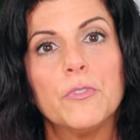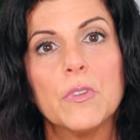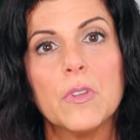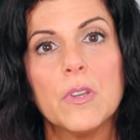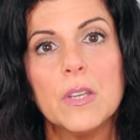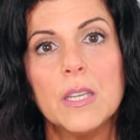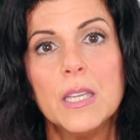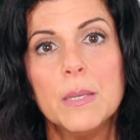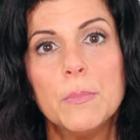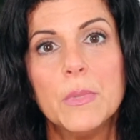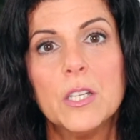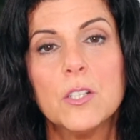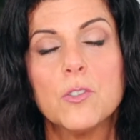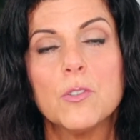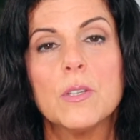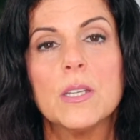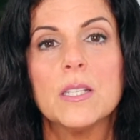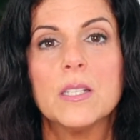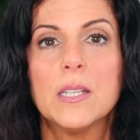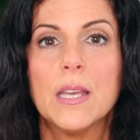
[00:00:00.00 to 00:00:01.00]
for their emails,
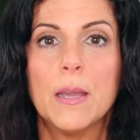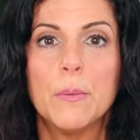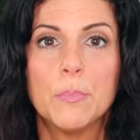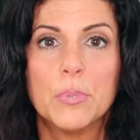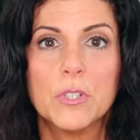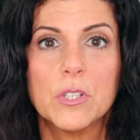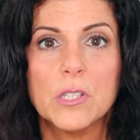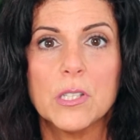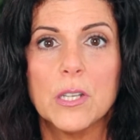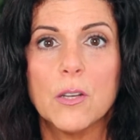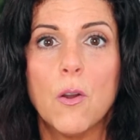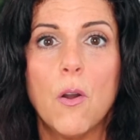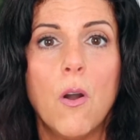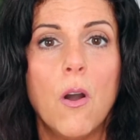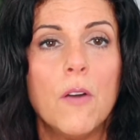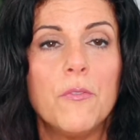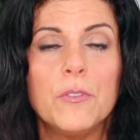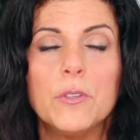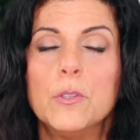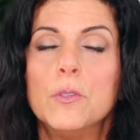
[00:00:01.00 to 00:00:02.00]
you get 10%
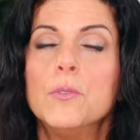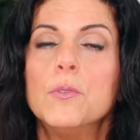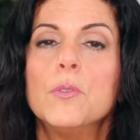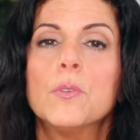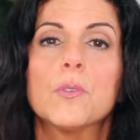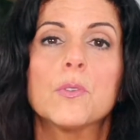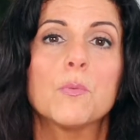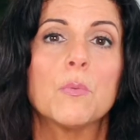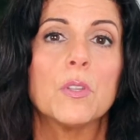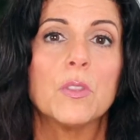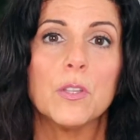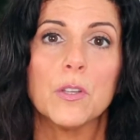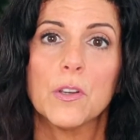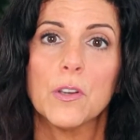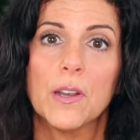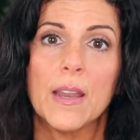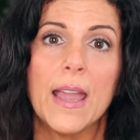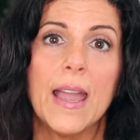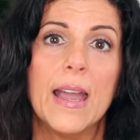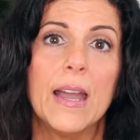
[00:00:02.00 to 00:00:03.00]
off and who knows what they're
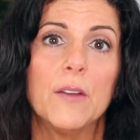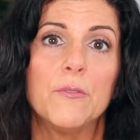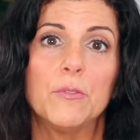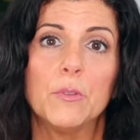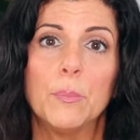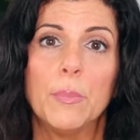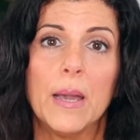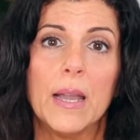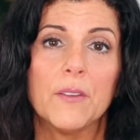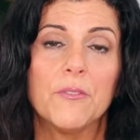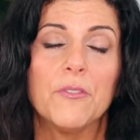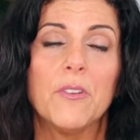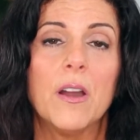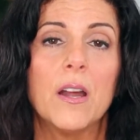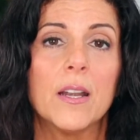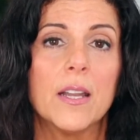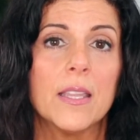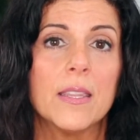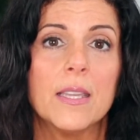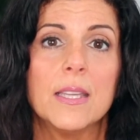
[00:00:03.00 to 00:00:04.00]
gonna have for Black
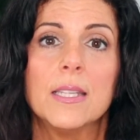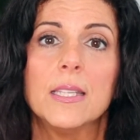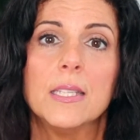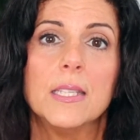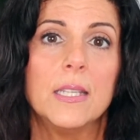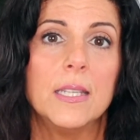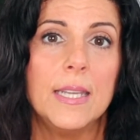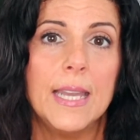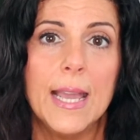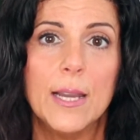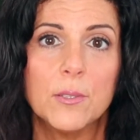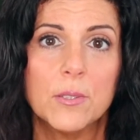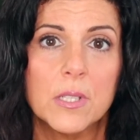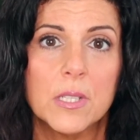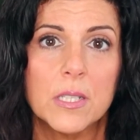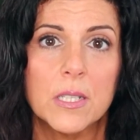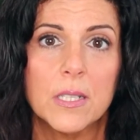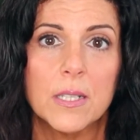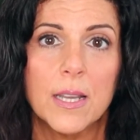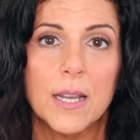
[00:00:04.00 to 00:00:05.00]
Friday. They didn't
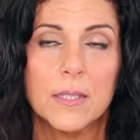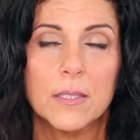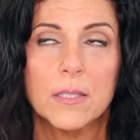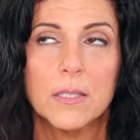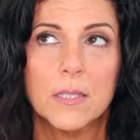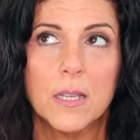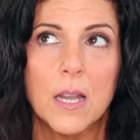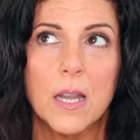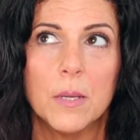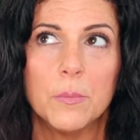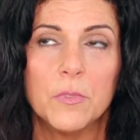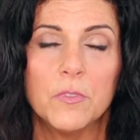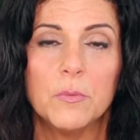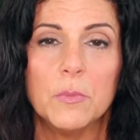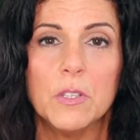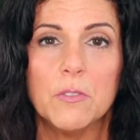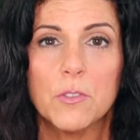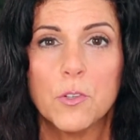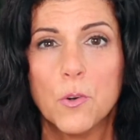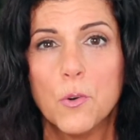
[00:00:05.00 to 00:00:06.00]
announce it at the time of
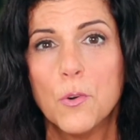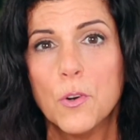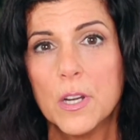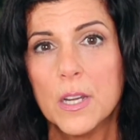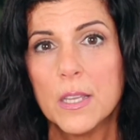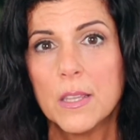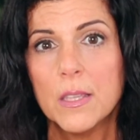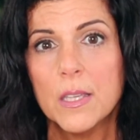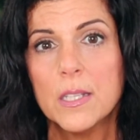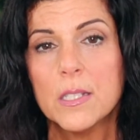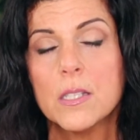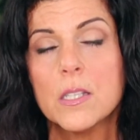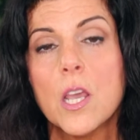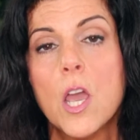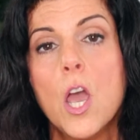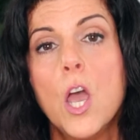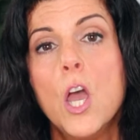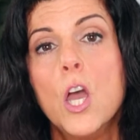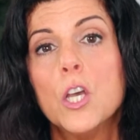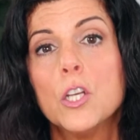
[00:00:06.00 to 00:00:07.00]
me recording this.
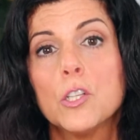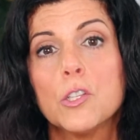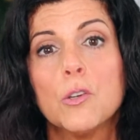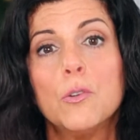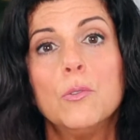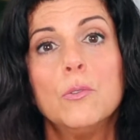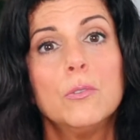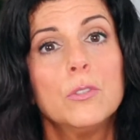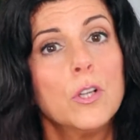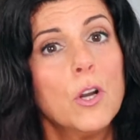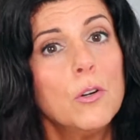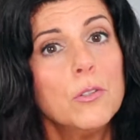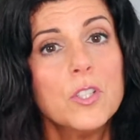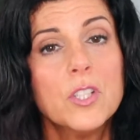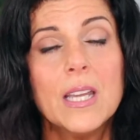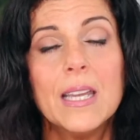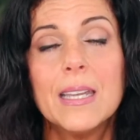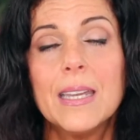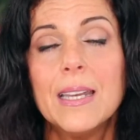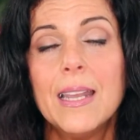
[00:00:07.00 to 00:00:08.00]
So go
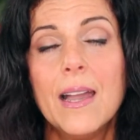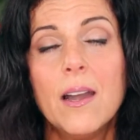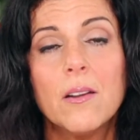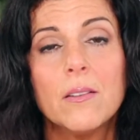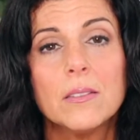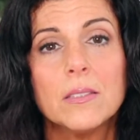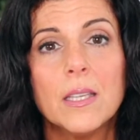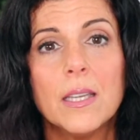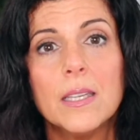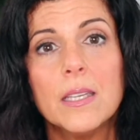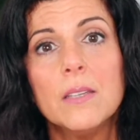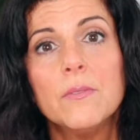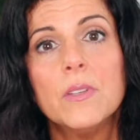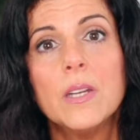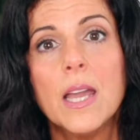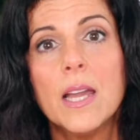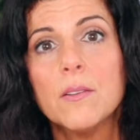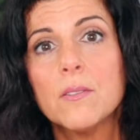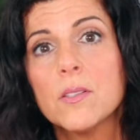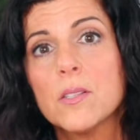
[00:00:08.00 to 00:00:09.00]
check it out. They even
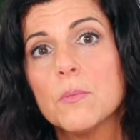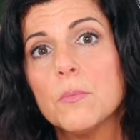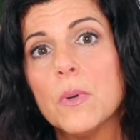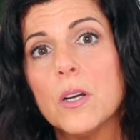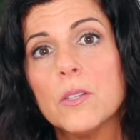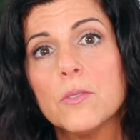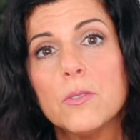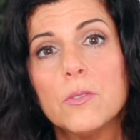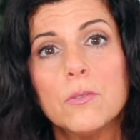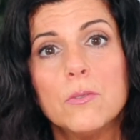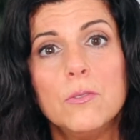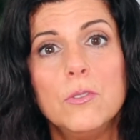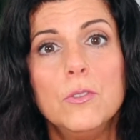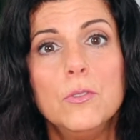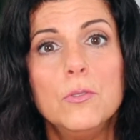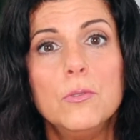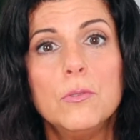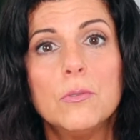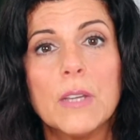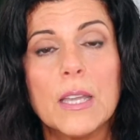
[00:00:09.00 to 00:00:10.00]
have some other
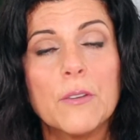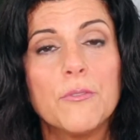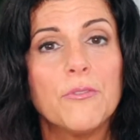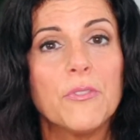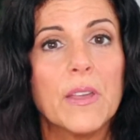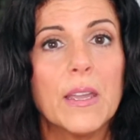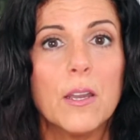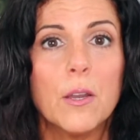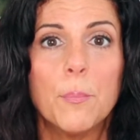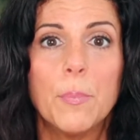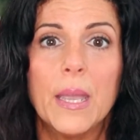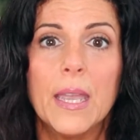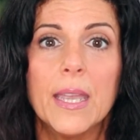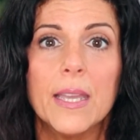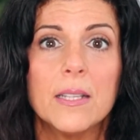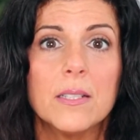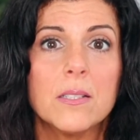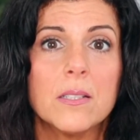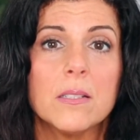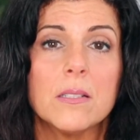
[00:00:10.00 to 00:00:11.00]
new like flare
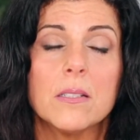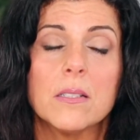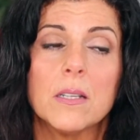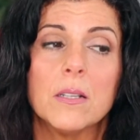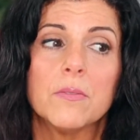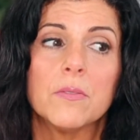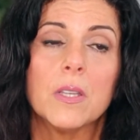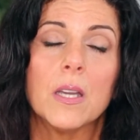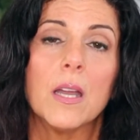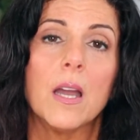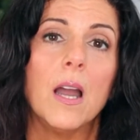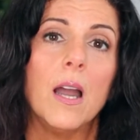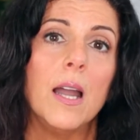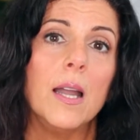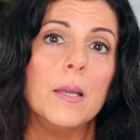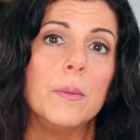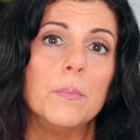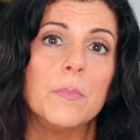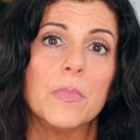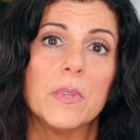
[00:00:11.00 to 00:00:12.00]
pants and stuff that
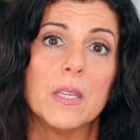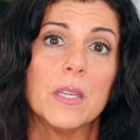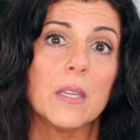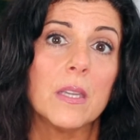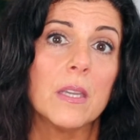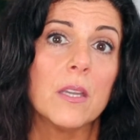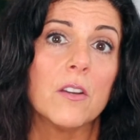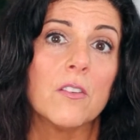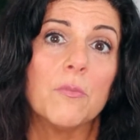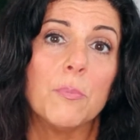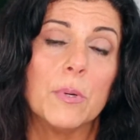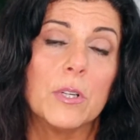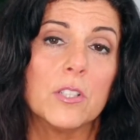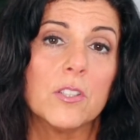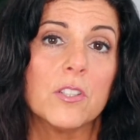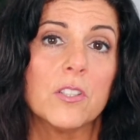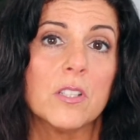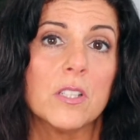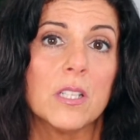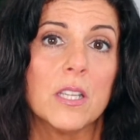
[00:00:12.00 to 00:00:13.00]
I'm thinking of
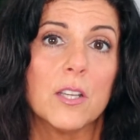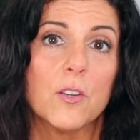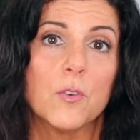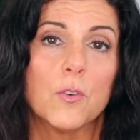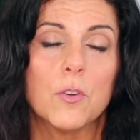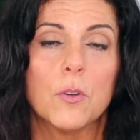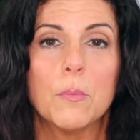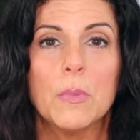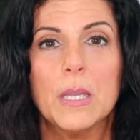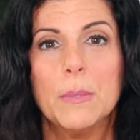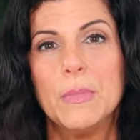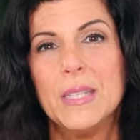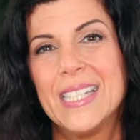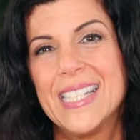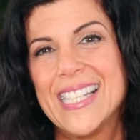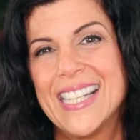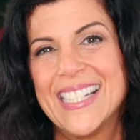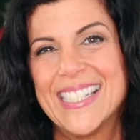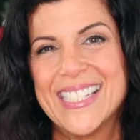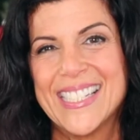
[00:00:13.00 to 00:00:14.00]
purchasing or maybe
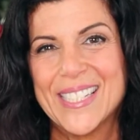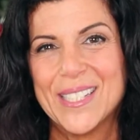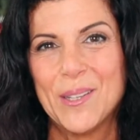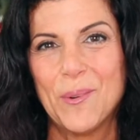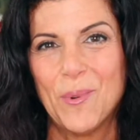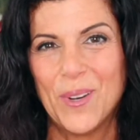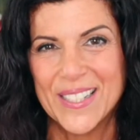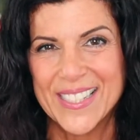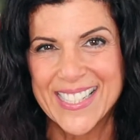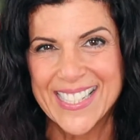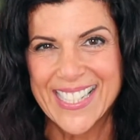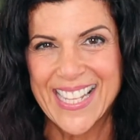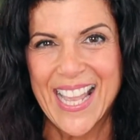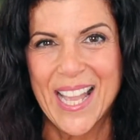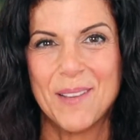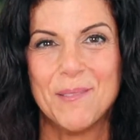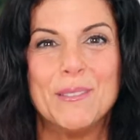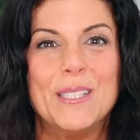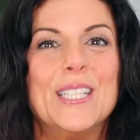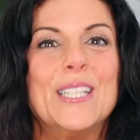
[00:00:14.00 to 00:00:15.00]
Santa wants to
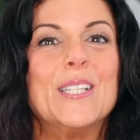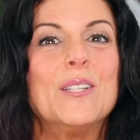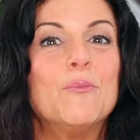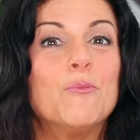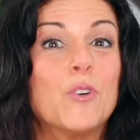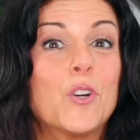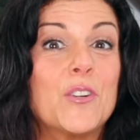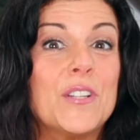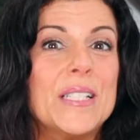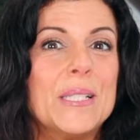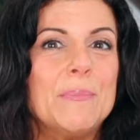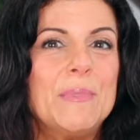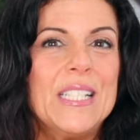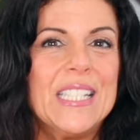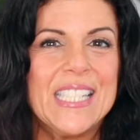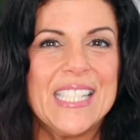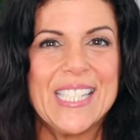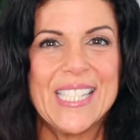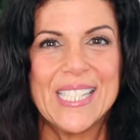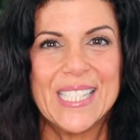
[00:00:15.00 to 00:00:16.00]
get me for Christmas.
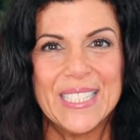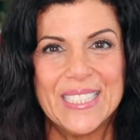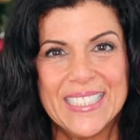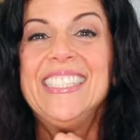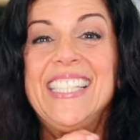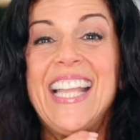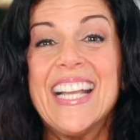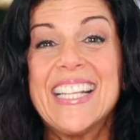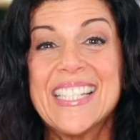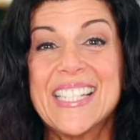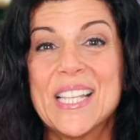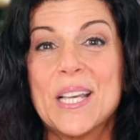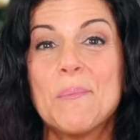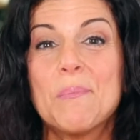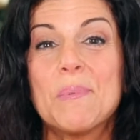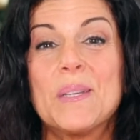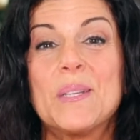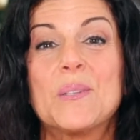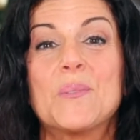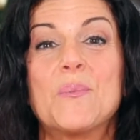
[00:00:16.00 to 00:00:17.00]
Next
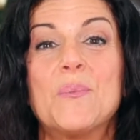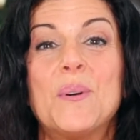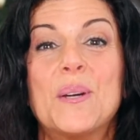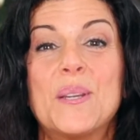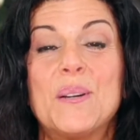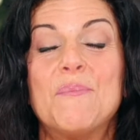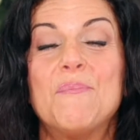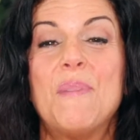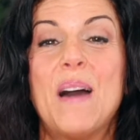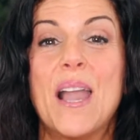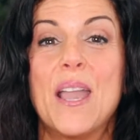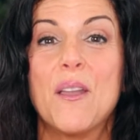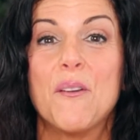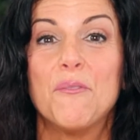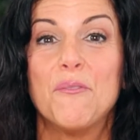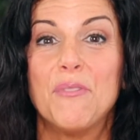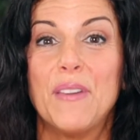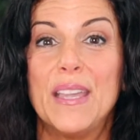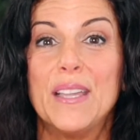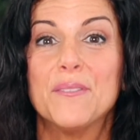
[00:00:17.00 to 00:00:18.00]
up is one of my
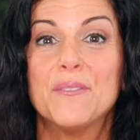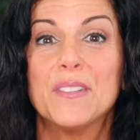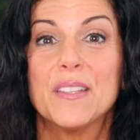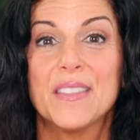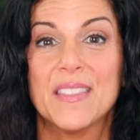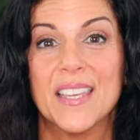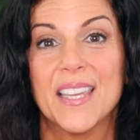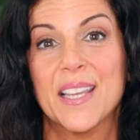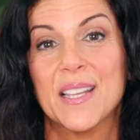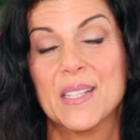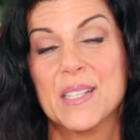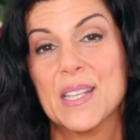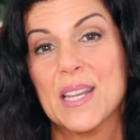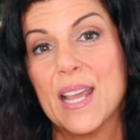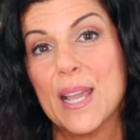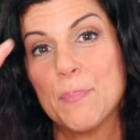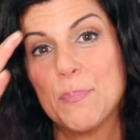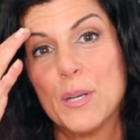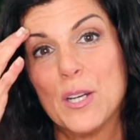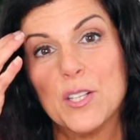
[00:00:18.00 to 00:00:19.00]
favorite things that
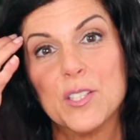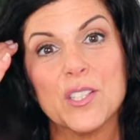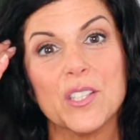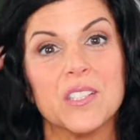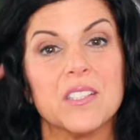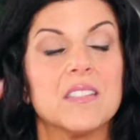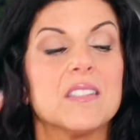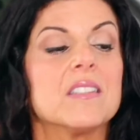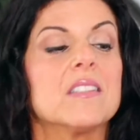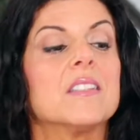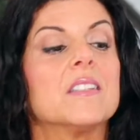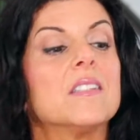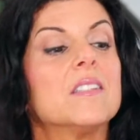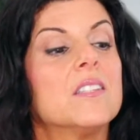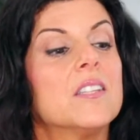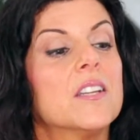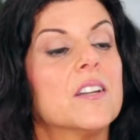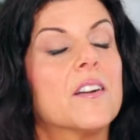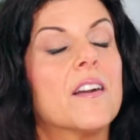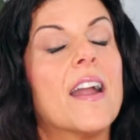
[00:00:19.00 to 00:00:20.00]
I purchased this
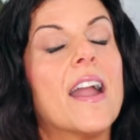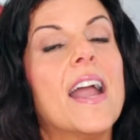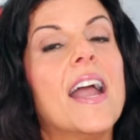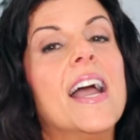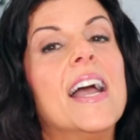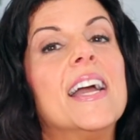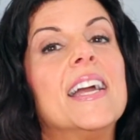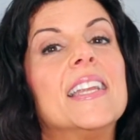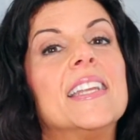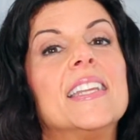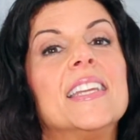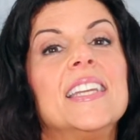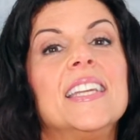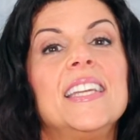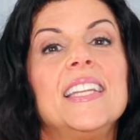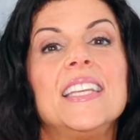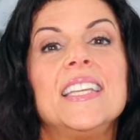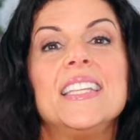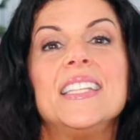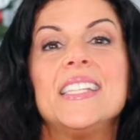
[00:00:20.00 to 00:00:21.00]
year and
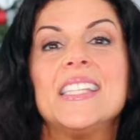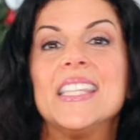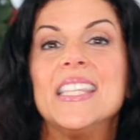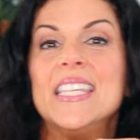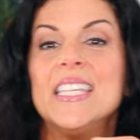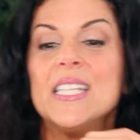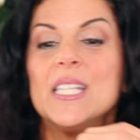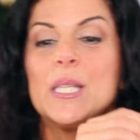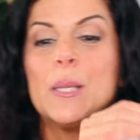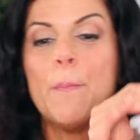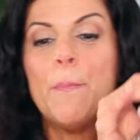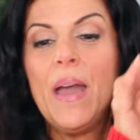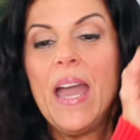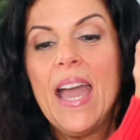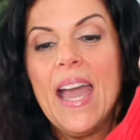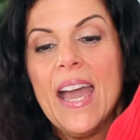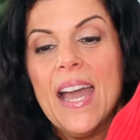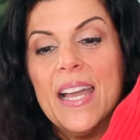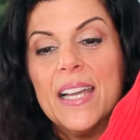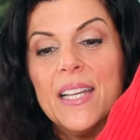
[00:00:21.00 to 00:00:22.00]
it is this
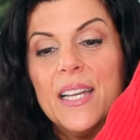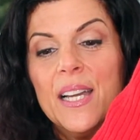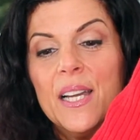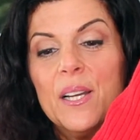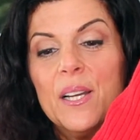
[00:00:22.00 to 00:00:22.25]
bag